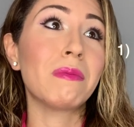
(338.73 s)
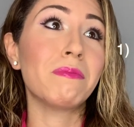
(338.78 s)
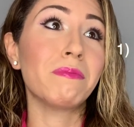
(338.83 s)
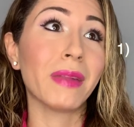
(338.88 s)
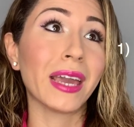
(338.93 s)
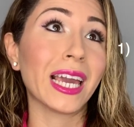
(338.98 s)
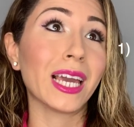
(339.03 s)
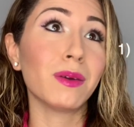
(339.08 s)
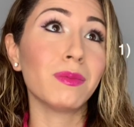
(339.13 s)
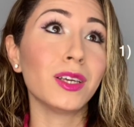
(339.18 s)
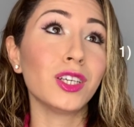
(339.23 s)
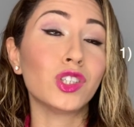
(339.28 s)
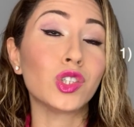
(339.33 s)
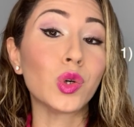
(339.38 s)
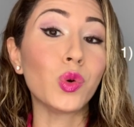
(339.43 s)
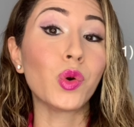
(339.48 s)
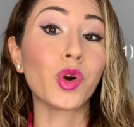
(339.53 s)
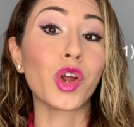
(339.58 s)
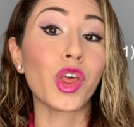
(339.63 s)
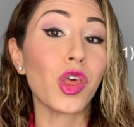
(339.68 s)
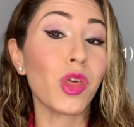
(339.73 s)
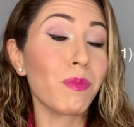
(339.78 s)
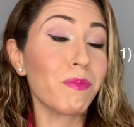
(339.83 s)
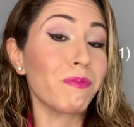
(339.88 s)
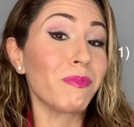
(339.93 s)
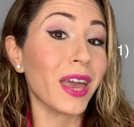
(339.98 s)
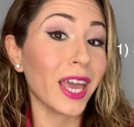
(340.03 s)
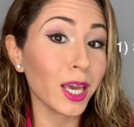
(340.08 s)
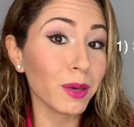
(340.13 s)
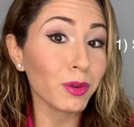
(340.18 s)
maybe two or
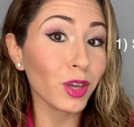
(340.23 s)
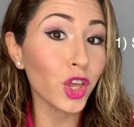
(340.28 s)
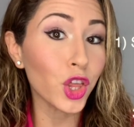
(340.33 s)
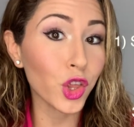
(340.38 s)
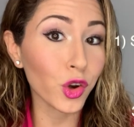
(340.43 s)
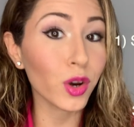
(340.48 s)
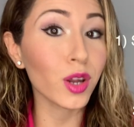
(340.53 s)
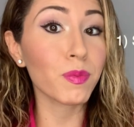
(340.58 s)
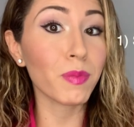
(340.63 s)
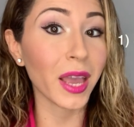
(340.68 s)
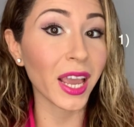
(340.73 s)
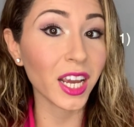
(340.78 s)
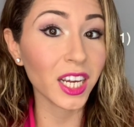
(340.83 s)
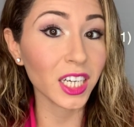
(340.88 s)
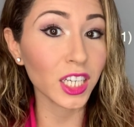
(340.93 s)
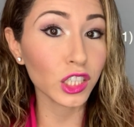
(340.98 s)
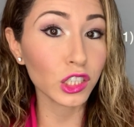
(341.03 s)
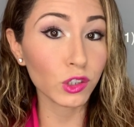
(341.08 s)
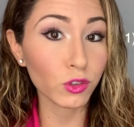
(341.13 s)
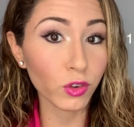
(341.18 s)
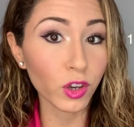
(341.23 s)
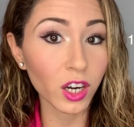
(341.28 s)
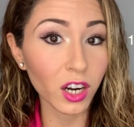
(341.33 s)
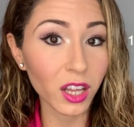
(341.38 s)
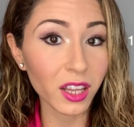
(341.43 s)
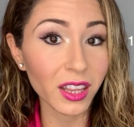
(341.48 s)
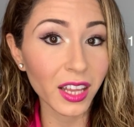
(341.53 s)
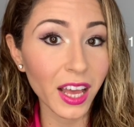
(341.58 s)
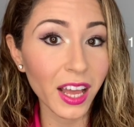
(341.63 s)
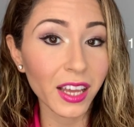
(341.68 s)
maybe three paintings fit
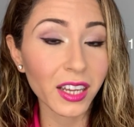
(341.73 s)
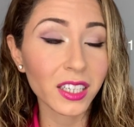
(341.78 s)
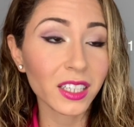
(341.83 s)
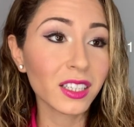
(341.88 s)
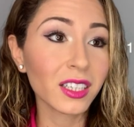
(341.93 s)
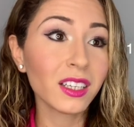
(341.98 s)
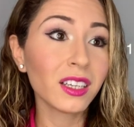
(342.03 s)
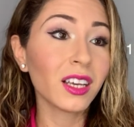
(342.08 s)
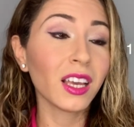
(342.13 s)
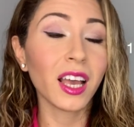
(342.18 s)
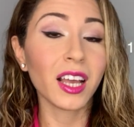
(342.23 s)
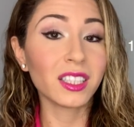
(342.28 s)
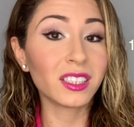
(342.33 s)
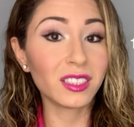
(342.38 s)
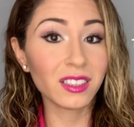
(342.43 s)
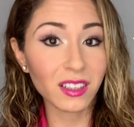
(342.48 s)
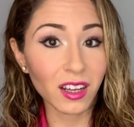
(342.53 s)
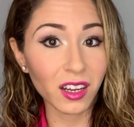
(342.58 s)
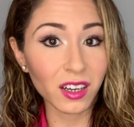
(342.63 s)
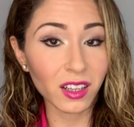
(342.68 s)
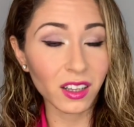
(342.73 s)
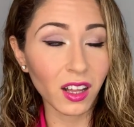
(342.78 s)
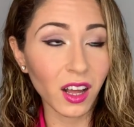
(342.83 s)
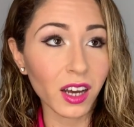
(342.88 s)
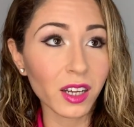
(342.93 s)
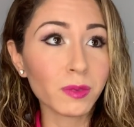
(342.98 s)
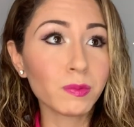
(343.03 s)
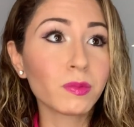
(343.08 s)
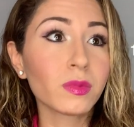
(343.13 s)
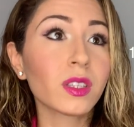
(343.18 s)
on that, it's not a
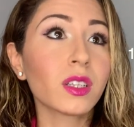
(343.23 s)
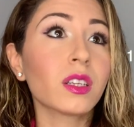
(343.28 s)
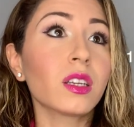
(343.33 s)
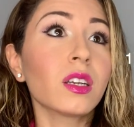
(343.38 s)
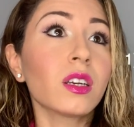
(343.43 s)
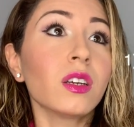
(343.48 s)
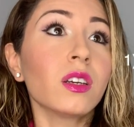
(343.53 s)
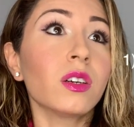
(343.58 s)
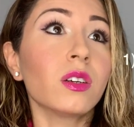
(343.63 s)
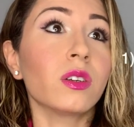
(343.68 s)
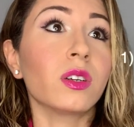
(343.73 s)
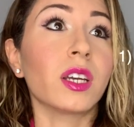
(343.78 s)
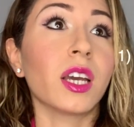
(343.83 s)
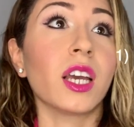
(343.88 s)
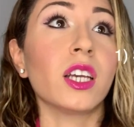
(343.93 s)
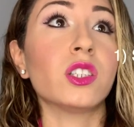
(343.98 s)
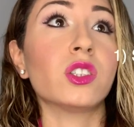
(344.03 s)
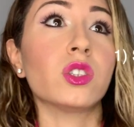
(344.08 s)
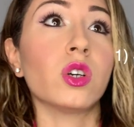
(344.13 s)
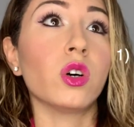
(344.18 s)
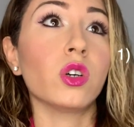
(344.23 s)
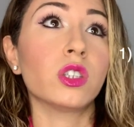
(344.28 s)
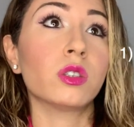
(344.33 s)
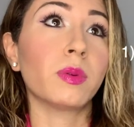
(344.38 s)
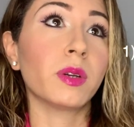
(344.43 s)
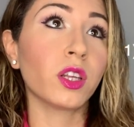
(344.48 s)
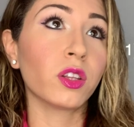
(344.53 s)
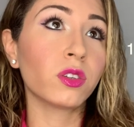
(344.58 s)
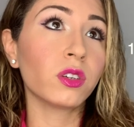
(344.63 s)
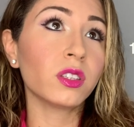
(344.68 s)
lot. Okay, so you're
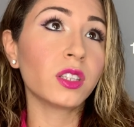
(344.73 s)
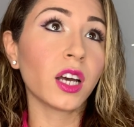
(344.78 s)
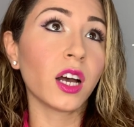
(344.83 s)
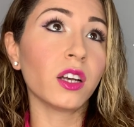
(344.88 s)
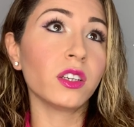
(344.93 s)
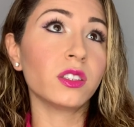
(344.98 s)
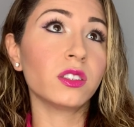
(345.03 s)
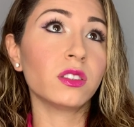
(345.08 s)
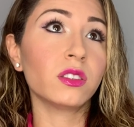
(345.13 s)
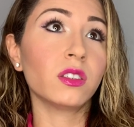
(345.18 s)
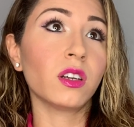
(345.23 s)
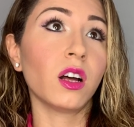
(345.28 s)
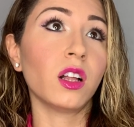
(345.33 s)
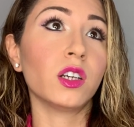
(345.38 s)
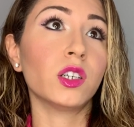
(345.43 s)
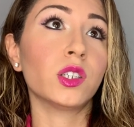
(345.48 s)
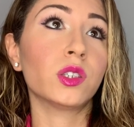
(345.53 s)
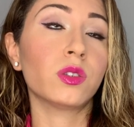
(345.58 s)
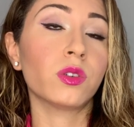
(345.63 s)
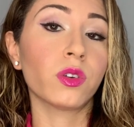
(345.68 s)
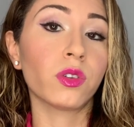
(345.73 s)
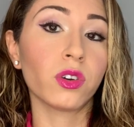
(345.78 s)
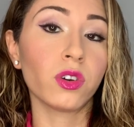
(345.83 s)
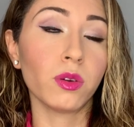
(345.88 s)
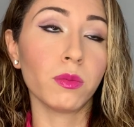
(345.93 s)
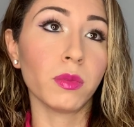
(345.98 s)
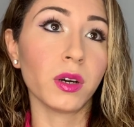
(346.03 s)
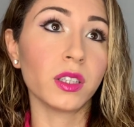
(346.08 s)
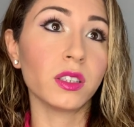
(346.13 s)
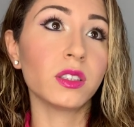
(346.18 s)
spending three thousand dollars for
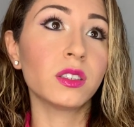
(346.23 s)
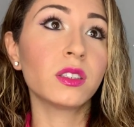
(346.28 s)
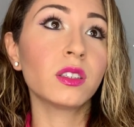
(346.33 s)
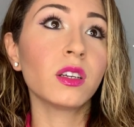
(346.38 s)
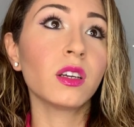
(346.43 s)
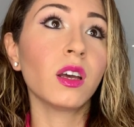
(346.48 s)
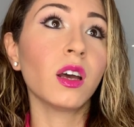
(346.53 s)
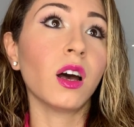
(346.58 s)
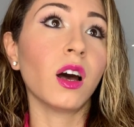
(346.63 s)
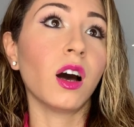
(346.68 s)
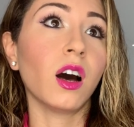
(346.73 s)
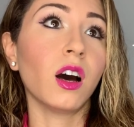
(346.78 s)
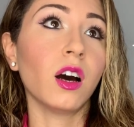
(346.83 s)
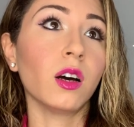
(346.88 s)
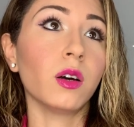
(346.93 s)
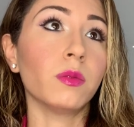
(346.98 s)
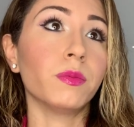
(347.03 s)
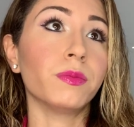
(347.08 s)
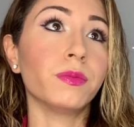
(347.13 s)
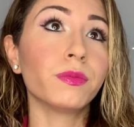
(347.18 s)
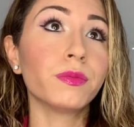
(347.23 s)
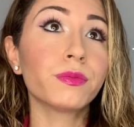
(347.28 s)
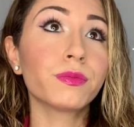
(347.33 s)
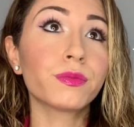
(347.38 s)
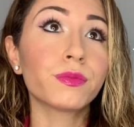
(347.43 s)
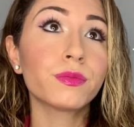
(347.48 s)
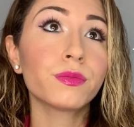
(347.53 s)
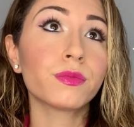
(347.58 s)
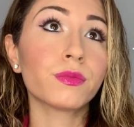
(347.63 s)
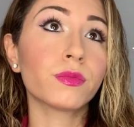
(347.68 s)
three months. Um,
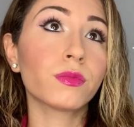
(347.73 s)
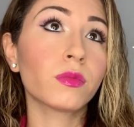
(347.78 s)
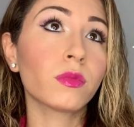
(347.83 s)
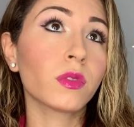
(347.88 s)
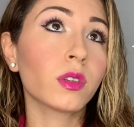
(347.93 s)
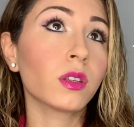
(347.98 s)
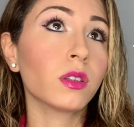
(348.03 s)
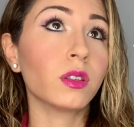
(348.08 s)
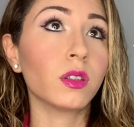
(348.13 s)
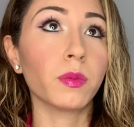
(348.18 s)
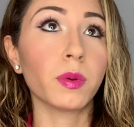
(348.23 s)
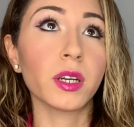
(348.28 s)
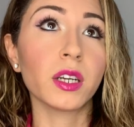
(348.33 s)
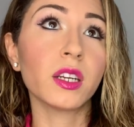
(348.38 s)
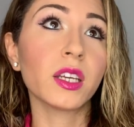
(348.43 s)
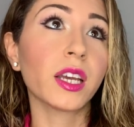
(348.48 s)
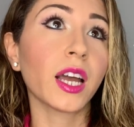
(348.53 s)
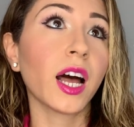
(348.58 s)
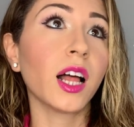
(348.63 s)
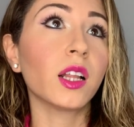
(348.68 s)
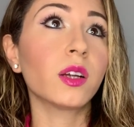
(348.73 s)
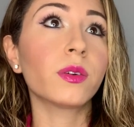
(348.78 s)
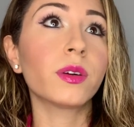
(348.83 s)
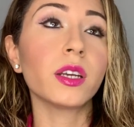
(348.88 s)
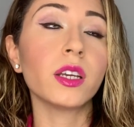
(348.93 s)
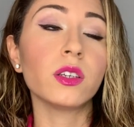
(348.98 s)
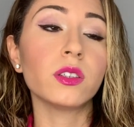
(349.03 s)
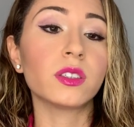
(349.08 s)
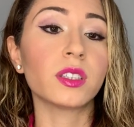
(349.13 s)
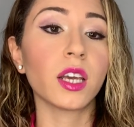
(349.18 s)
the Banana
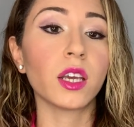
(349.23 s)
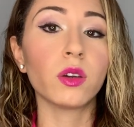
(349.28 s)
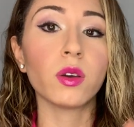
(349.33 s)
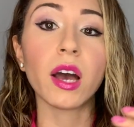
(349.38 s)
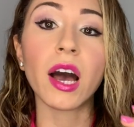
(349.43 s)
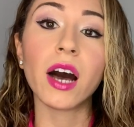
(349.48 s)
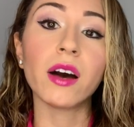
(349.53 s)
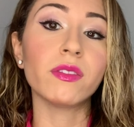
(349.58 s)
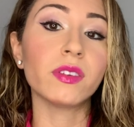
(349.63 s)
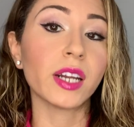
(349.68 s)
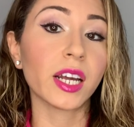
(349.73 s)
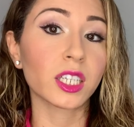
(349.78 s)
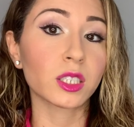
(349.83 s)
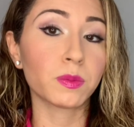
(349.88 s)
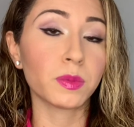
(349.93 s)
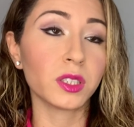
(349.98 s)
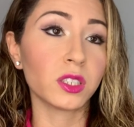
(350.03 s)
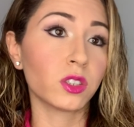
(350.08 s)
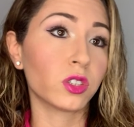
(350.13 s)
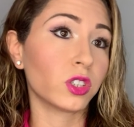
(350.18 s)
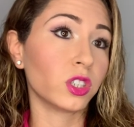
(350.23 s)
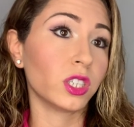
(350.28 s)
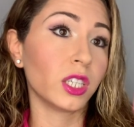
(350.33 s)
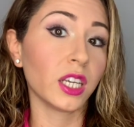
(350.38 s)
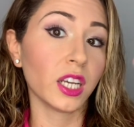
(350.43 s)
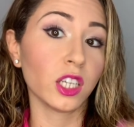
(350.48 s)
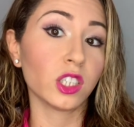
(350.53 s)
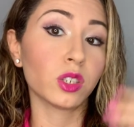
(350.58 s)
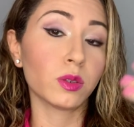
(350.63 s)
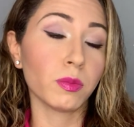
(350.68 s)
Gallery, say you have an exposition
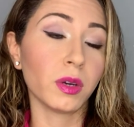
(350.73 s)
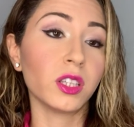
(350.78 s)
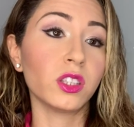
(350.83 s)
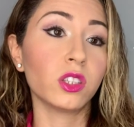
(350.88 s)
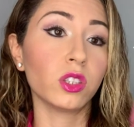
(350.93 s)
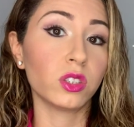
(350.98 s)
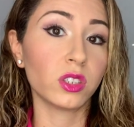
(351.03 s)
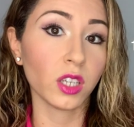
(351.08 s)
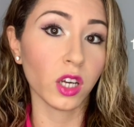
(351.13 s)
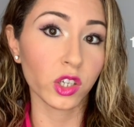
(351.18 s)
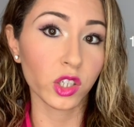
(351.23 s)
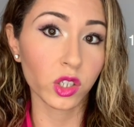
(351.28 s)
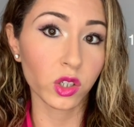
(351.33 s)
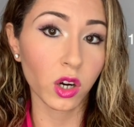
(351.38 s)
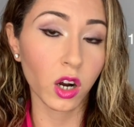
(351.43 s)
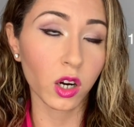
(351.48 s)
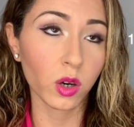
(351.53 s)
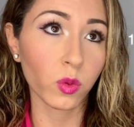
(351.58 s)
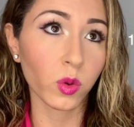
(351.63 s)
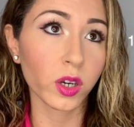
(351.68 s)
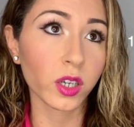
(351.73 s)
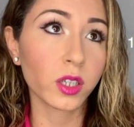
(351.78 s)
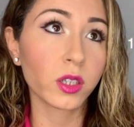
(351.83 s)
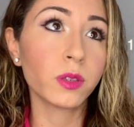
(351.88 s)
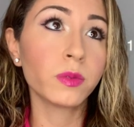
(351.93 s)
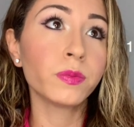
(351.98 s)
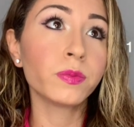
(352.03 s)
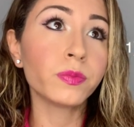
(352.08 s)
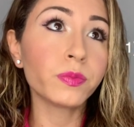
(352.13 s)
each month to sell your artwork.